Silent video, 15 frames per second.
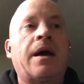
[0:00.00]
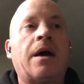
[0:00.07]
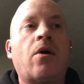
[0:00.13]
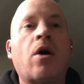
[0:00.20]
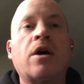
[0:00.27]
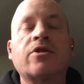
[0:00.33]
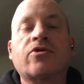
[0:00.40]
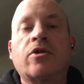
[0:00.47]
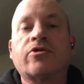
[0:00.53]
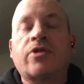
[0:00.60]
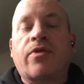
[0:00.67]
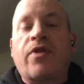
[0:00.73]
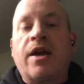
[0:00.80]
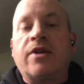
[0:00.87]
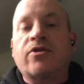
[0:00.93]
all sorts
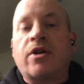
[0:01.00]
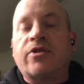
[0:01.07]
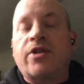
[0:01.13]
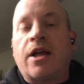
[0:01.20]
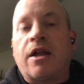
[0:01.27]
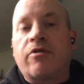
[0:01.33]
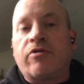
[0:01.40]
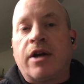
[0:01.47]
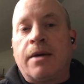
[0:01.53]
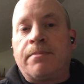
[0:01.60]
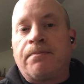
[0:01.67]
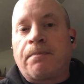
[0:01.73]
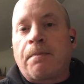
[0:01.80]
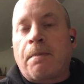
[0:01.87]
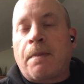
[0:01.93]
of things on Telegram.
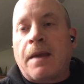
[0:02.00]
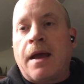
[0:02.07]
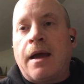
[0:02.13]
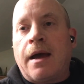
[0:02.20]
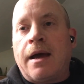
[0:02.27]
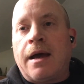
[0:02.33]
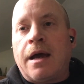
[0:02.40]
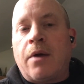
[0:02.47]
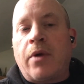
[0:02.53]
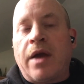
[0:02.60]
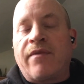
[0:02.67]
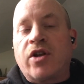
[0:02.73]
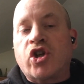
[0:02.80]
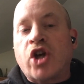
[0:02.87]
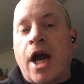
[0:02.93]
we
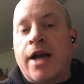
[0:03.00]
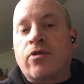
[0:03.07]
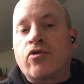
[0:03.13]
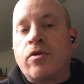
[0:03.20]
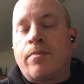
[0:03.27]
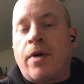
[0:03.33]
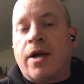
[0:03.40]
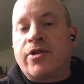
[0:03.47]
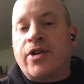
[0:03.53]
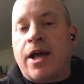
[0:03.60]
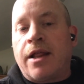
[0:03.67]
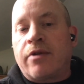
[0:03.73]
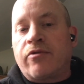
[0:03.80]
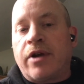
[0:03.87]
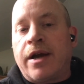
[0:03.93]
have a chat group on
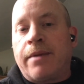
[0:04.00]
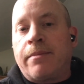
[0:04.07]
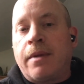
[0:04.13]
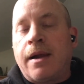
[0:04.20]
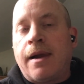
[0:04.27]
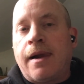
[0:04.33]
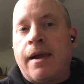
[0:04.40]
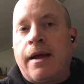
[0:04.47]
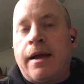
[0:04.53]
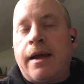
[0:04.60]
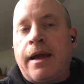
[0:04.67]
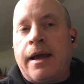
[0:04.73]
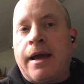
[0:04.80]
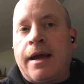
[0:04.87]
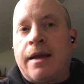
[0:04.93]
Telegram
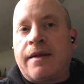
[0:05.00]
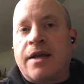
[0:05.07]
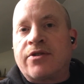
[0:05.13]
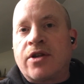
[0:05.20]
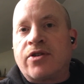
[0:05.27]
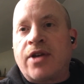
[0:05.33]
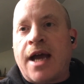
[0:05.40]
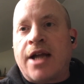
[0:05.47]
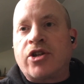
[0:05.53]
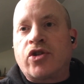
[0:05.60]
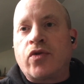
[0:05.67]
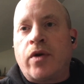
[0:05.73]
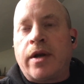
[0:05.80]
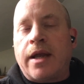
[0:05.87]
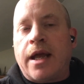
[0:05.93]
and that's attached
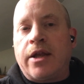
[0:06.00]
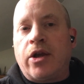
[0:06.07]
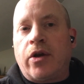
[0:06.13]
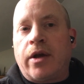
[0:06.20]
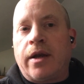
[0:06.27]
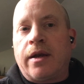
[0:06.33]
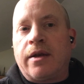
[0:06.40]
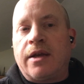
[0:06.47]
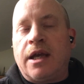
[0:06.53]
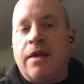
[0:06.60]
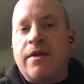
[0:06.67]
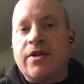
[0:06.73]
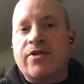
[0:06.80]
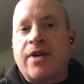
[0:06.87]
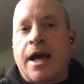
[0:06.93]
to it, and you can
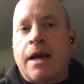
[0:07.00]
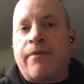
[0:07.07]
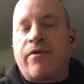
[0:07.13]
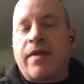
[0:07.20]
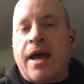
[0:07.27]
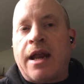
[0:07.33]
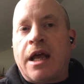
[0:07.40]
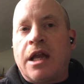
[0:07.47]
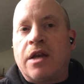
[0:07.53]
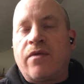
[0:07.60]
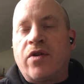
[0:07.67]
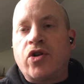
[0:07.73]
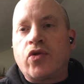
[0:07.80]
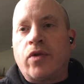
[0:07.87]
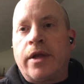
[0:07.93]
either sign up for that
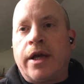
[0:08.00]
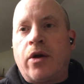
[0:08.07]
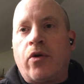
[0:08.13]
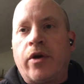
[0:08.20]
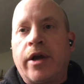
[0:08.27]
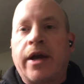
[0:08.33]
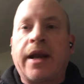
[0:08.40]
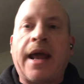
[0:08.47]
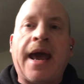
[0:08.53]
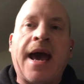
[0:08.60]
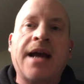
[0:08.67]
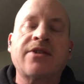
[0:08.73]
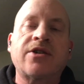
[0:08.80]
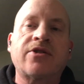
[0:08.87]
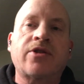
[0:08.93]
individually or you can
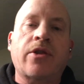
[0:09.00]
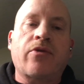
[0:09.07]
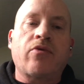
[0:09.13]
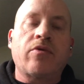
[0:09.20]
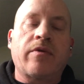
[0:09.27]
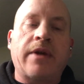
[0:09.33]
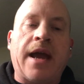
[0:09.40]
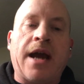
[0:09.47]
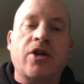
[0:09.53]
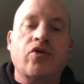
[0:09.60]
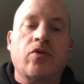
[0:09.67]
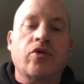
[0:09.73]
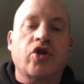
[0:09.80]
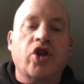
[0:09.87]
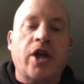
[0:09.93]
access it through the
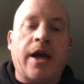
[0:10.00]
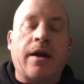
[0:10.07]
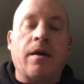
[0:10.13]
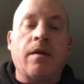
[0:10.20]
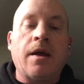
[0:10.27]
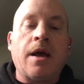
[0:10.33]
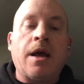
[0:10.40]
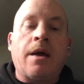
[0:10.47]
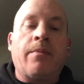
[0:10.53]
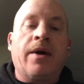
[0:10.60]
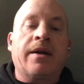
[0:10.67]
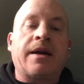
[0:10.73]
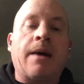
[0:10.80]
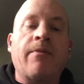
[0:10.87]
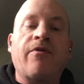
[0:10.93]
actual channel.
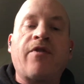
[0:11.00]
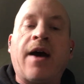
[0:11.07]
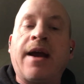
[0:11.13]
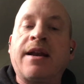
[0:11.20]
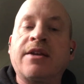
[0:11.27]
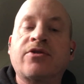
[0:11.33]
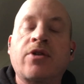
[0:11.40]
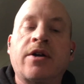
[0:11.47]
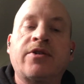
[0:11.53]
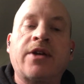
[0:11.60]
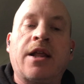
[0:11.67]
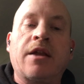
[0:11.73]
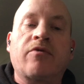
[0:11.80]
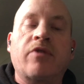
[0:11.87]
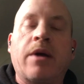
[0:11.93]
But come find us on
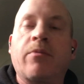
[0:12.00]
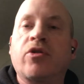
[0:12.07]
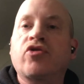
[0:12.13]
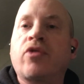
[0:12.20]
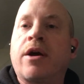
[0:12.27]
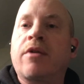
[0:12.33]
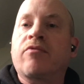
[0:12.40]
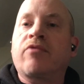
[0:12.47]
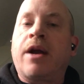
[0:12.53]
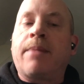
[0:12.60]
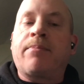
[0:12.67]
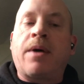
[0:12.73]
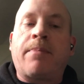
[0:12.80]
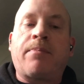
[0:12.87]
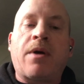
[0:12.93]
Telegram. We're trying to
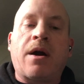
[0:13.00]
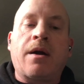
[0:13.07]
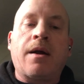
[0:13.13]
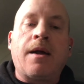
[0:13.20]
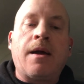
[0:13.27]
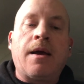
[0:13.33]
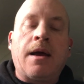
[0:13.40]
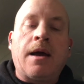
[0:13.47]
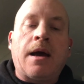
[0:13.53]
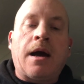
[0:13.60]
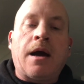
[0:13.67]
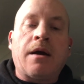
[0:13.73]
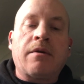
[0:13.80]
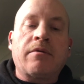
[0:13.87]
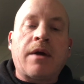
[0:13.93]
ramp up our,
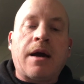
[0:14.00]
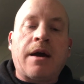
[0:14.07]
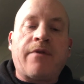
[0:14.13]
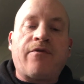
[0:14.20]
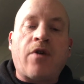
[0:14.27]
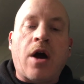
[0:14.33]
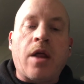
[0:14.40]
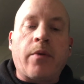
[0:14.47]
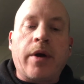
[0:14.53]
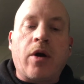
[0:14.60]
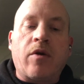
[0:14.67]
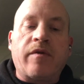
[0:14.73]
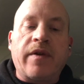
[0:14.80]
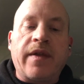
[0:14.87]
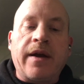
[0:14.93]
our uh, following
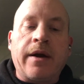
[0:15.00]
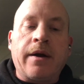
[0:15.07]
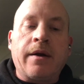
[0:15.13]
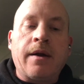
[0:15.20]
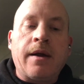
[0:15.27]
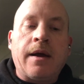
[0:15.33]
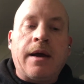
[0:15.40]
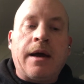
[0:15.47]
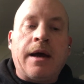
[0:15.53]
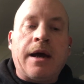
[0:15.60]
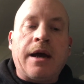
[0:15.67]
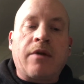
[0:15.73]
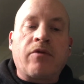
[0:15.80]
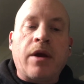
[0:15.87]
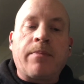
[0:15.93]
over there.
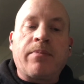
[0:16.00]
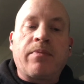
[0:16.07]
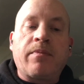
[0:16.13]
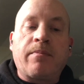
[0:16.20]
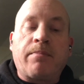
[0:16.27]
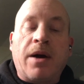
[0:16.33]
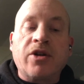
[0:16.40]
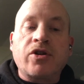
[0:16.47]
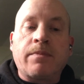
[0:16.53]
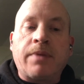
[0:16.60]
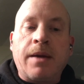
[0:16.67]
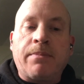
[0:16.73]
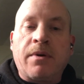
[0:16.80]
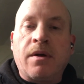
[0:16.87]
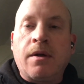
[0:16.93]
Uh, great bunch of
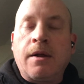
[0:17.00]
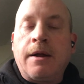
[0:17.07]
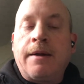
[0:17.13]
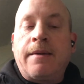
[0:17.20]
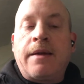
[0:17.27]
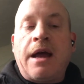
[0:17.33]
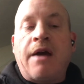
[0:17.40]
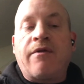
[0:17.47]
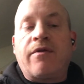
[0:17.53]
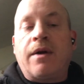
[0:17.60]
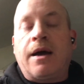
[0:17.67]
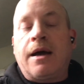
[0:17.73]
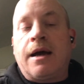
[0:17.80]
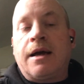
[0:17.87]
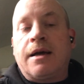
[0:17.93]
people have,
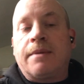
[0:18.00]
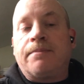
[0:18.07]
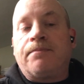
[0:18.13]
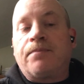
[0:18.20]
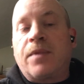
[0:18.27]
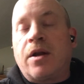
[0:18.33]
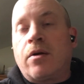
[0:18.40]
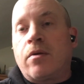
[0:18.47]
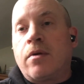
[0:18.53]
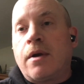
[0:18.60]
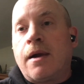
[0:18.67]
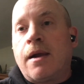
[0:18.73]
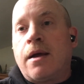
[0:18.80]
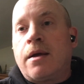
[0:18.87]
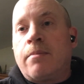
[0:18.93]
uh, you know,
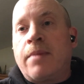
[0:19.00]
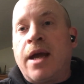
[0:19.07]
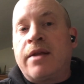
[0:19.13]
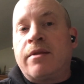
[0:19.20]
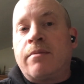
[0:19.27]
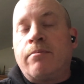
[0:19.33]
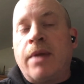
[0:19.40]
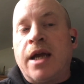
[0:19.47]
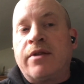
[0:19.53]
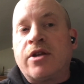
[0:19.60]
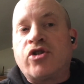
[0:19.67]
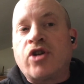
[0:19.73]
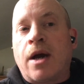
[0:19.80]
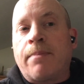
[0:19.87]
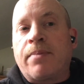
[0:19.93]
made, made the
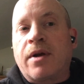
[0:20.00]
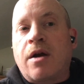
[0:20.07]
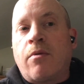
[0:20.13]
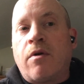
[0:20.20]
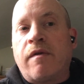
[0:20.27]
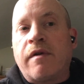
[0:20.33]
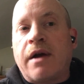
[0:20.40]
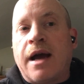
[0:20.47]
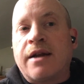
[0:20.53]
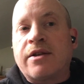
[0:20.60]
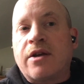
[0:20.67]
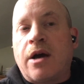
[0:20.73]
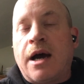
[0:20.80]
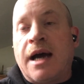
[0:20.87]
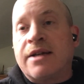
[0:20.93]
jump and come over us,
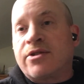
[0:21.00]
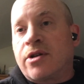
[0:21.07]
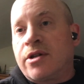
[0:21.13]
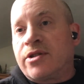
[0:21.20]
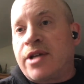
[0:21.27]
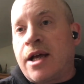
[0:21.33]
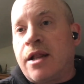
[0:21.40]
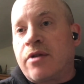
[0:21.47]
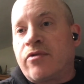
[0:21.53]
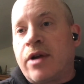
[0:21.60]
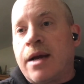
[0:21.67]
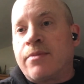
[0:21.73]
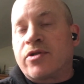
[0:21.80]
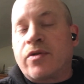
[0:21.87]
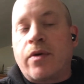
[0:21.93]
us on
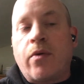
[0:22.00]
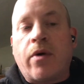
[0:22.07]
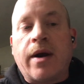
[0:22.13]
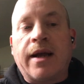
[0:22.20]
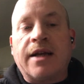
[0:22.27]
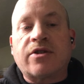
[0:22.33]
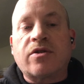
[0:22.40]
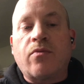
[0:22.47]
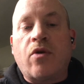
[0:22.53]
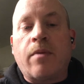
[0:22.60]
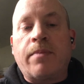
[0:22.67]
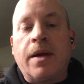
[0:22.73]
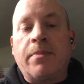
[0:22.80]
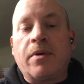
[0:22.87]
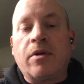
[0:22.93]
Telegram, so we want to get some more
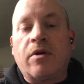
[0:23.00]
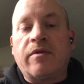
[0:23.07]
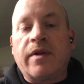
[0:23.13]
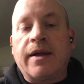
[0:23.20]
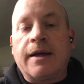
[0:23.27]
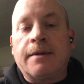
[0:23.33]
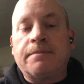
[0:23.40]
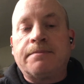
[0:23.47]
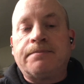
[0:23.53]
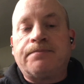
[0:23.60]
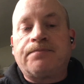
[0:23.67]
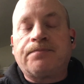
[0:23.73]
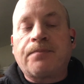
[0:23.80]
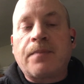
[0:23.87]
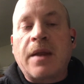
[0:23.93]
people over there.
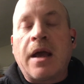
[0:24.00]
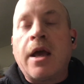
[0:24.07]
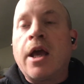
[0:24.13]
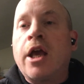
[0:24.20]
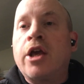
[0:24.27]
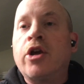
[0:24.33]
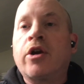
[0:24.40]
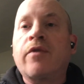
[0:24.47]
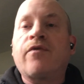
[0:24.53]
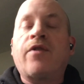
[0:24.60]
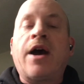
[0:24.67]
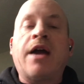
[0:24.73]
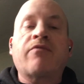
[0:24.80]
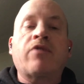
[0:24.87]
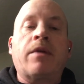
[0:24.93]
You can
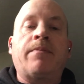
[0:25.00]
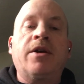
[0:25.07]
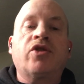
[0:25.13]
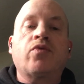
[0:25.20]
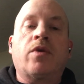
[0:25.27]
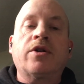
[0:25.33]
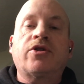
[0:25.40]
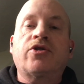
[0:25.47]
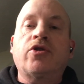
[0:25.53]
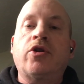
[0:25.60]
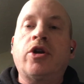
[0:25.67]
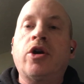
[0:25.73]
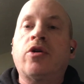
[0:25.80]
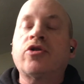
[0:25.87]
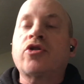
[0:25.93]
find Red Beach One
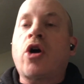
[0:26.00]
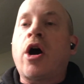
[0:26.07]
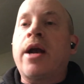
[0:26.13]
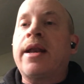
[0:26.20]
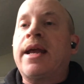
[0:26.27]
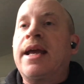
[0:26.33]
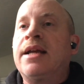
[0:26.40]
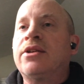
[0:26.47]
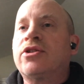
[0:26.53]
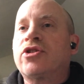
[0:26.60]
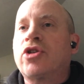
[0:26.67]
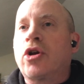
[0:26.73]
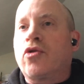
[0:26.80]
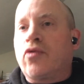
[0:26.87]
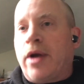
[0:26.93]
Studios on
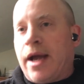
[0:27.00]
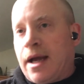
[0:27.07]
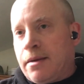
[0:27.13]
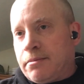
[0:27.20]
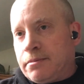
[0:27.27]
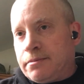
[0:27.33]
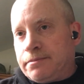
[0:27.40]
Instagram.